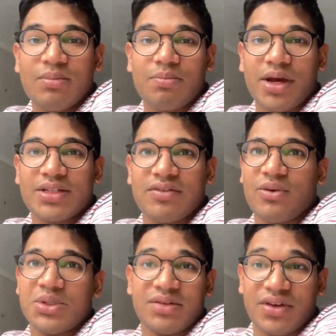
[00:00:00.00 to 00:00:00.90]
But if you
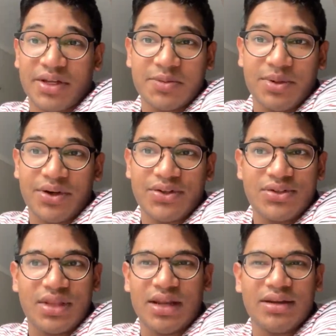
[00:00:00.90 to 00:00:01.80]
want a good experience,
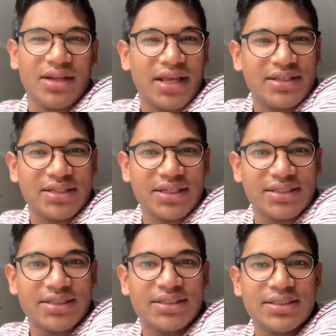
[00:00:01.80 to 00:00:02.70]
then yes, it does.